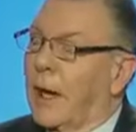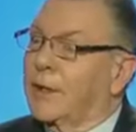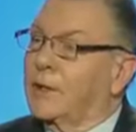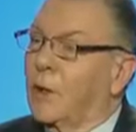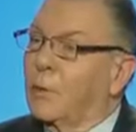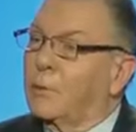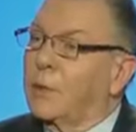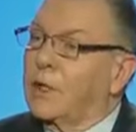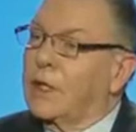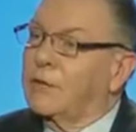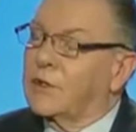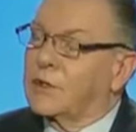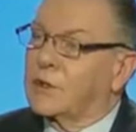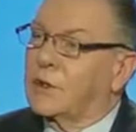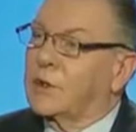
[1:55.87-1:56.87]
I don't believe
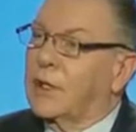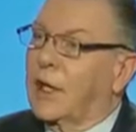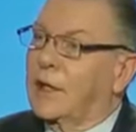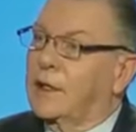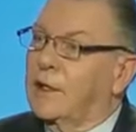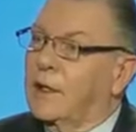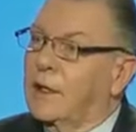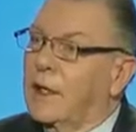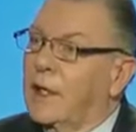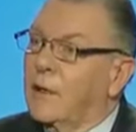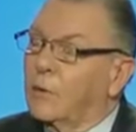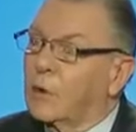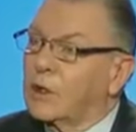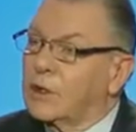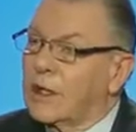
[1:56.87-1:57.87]
this will not
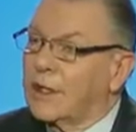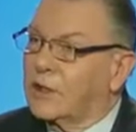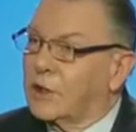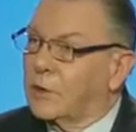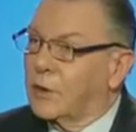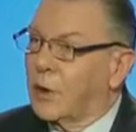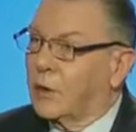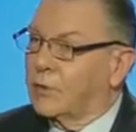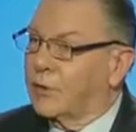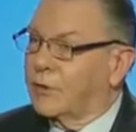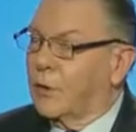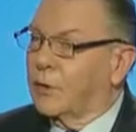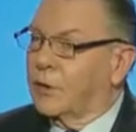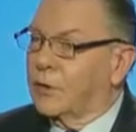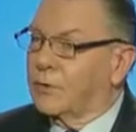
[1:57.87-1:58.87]
will lead to an
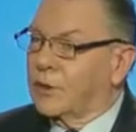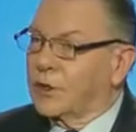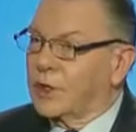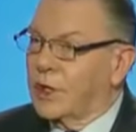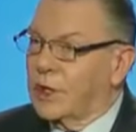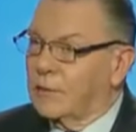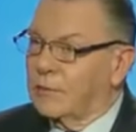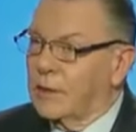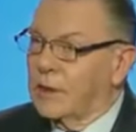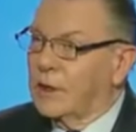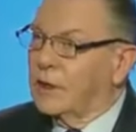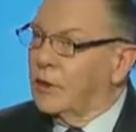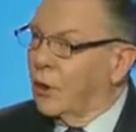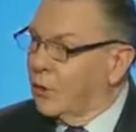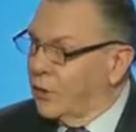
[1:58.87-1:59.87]
overthrow of the regime. No